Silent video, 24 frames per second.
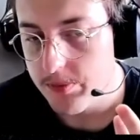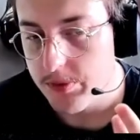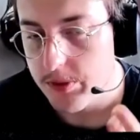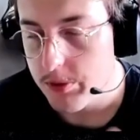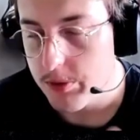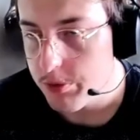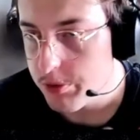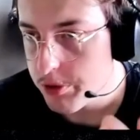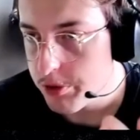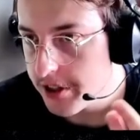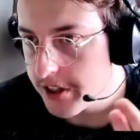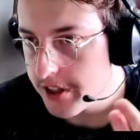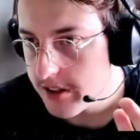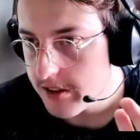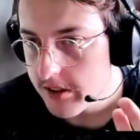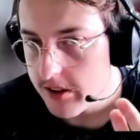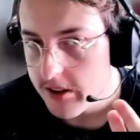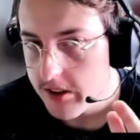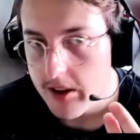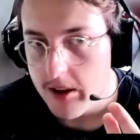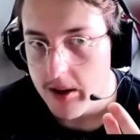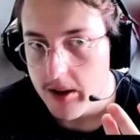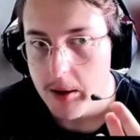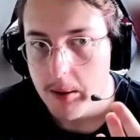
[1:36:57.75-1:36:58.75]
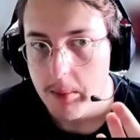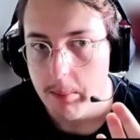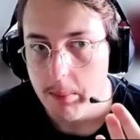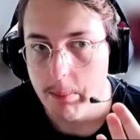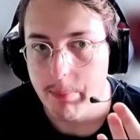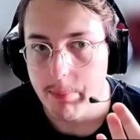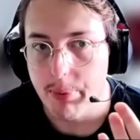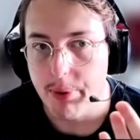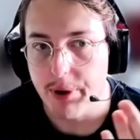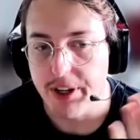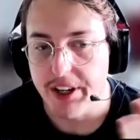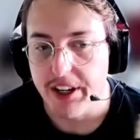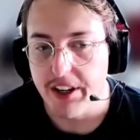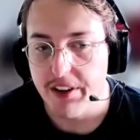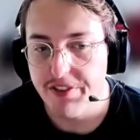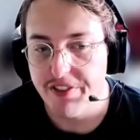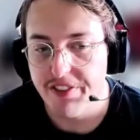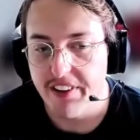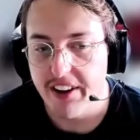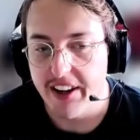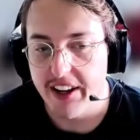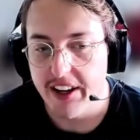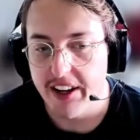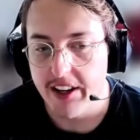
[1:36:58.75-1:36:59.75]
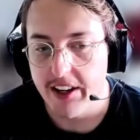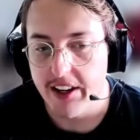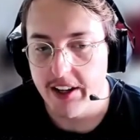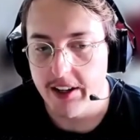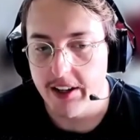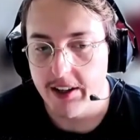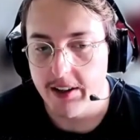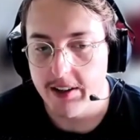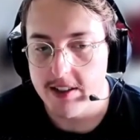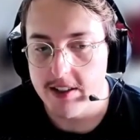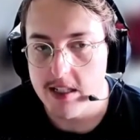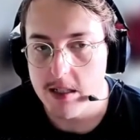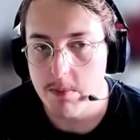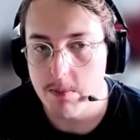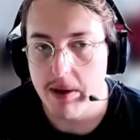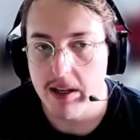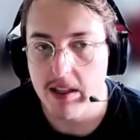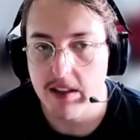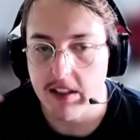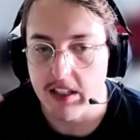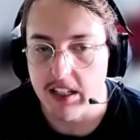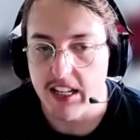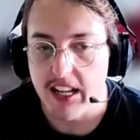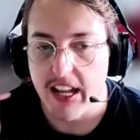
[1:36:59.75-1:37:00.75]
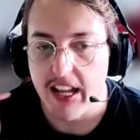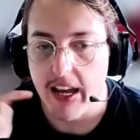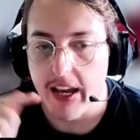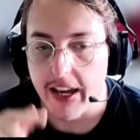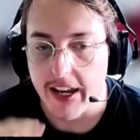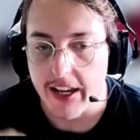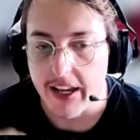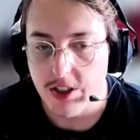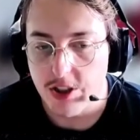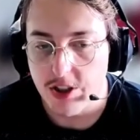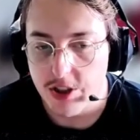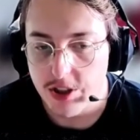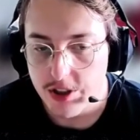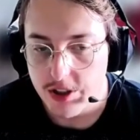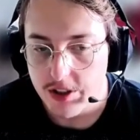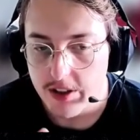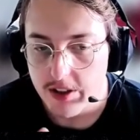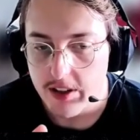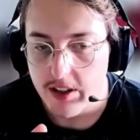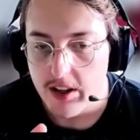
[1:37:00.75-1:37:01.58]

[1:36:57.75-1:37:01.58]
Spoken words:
for it. But if I spend an edge,